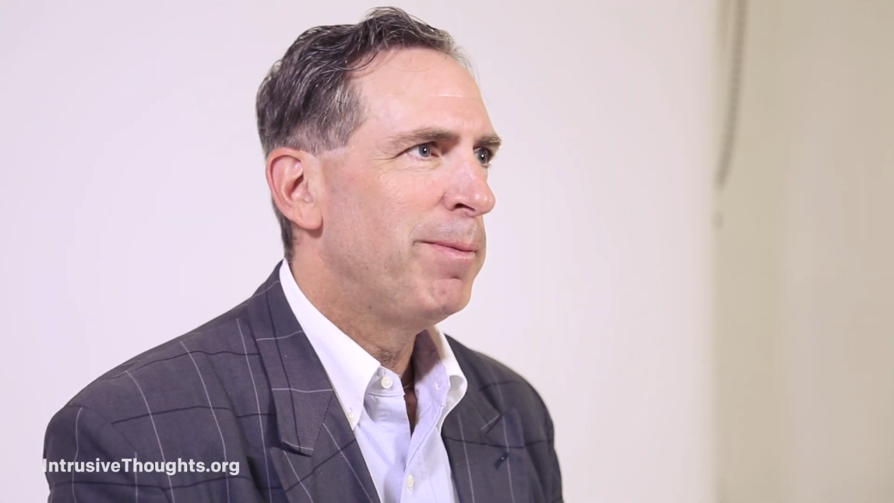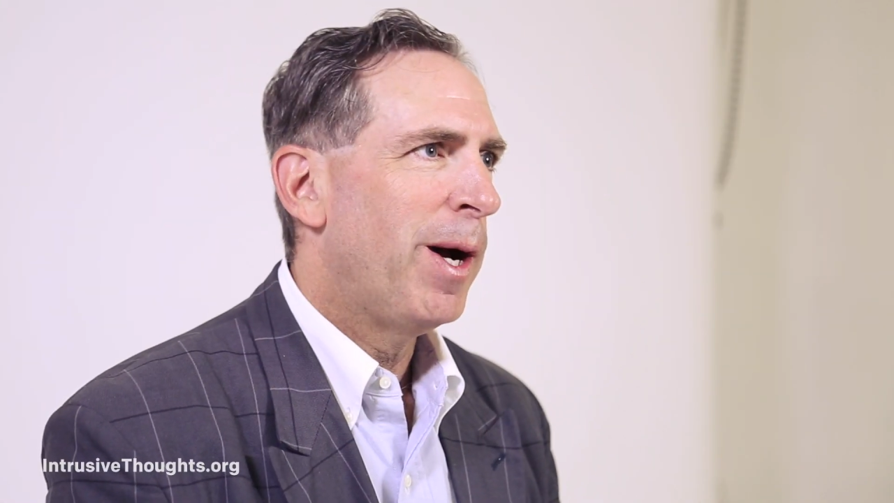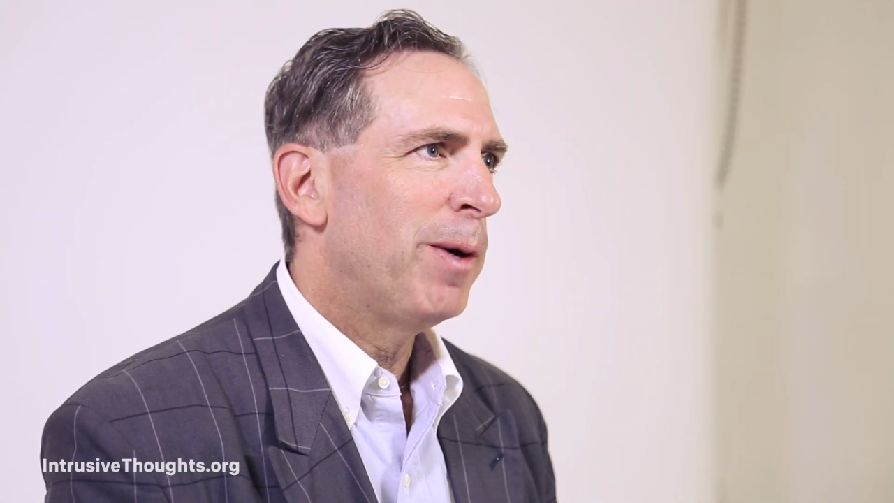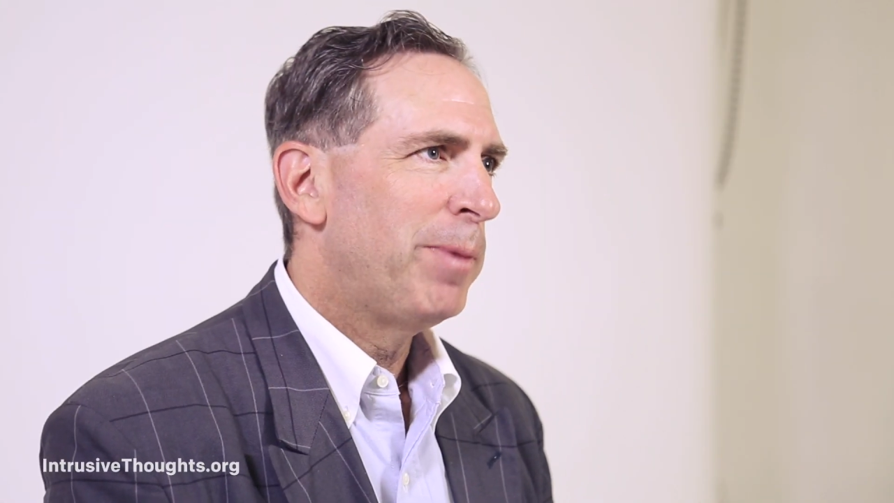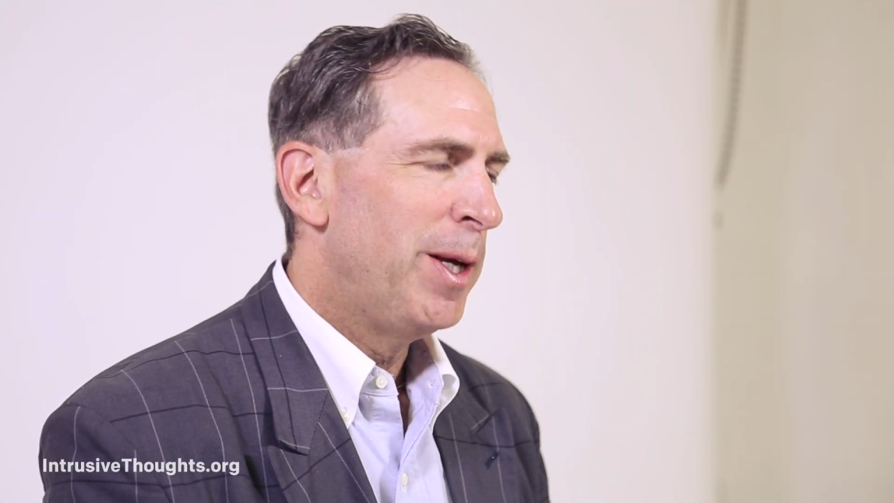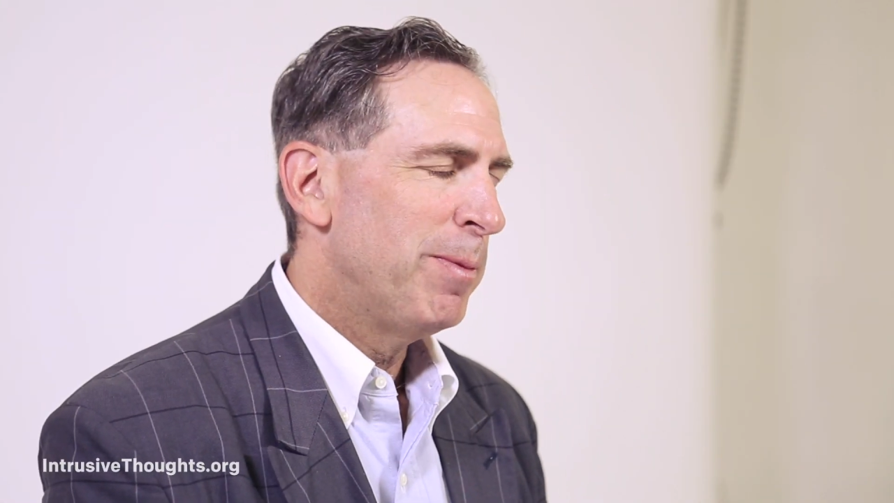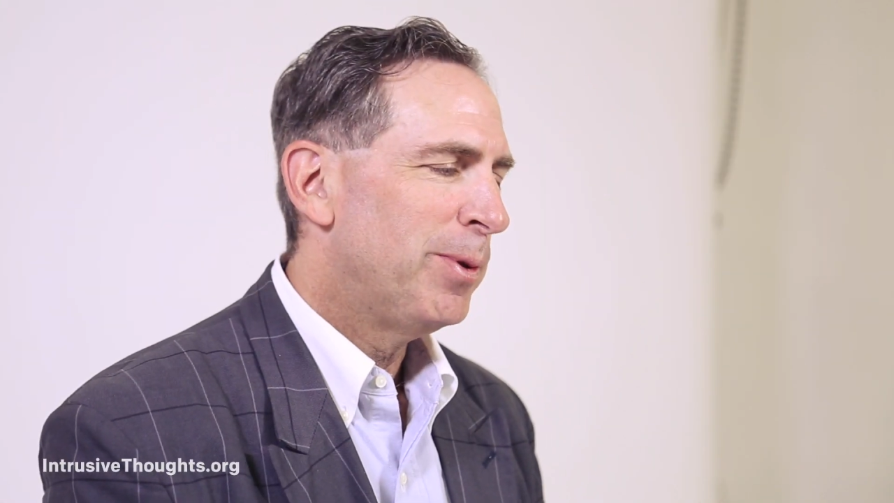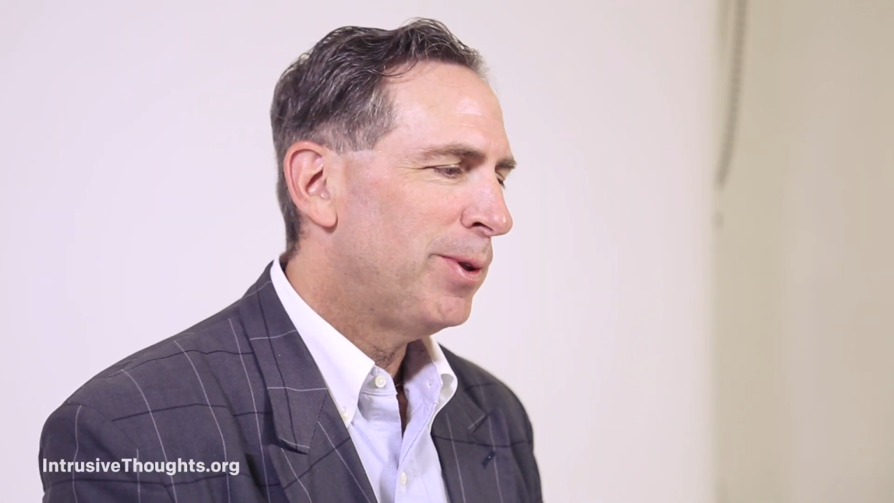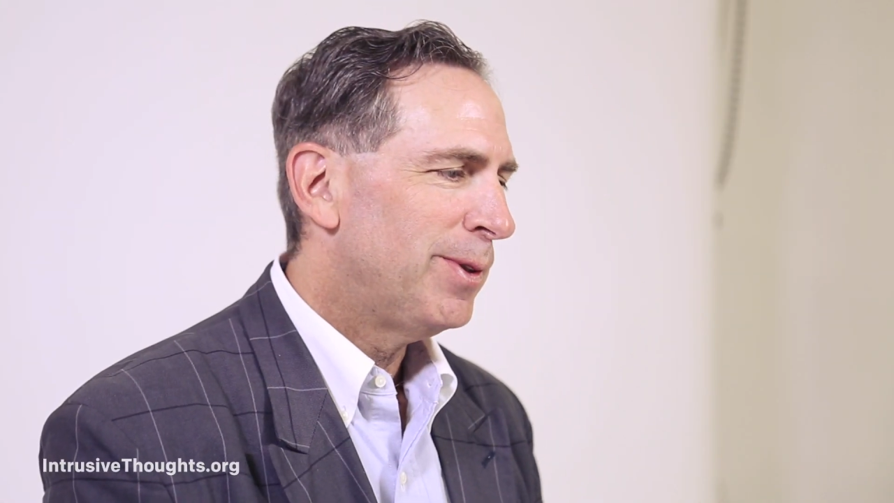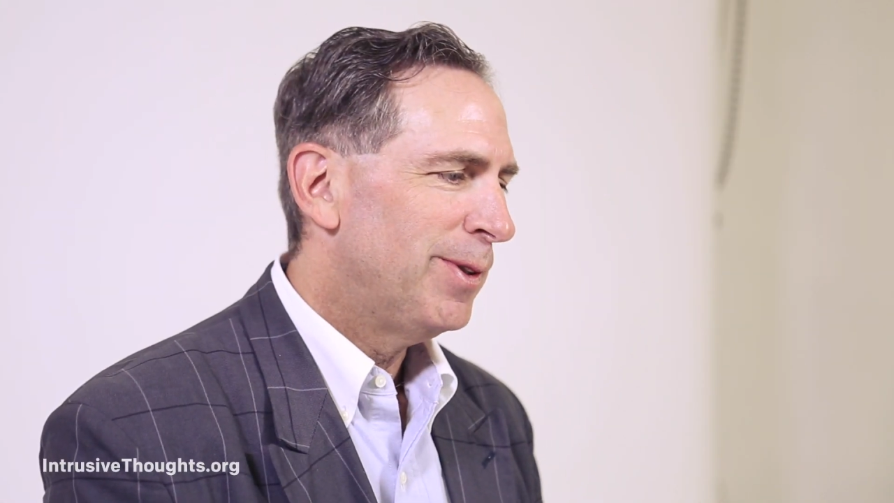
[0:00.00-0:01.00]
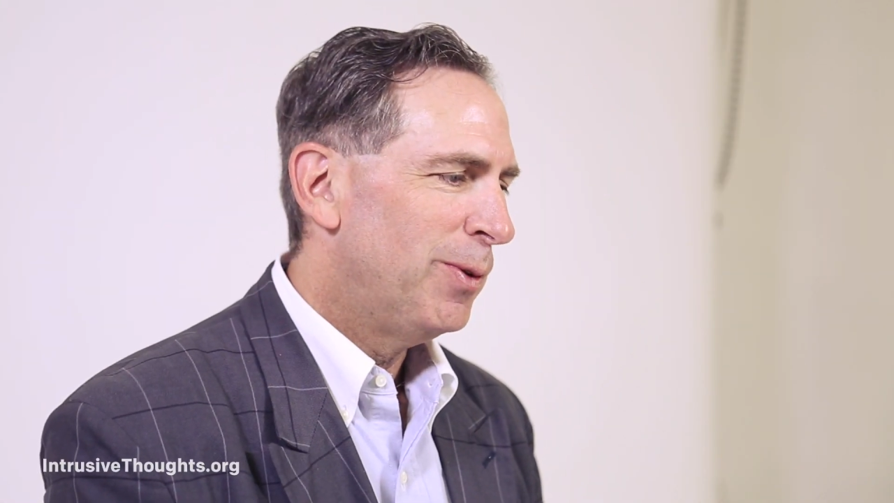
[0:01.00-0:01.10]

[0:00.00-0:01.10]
about people